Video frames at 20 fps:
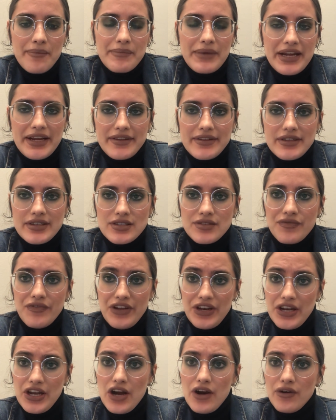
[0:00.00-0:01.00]
make this
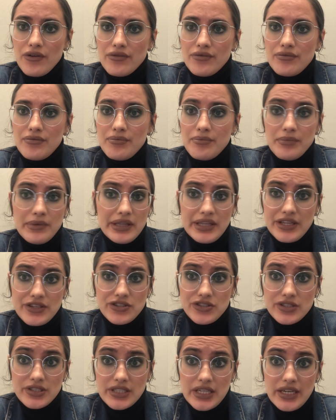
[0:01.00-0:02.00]
video
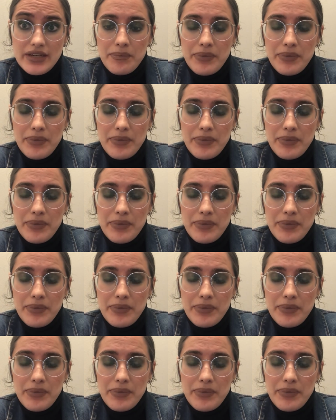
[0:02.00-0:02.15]
maliciously,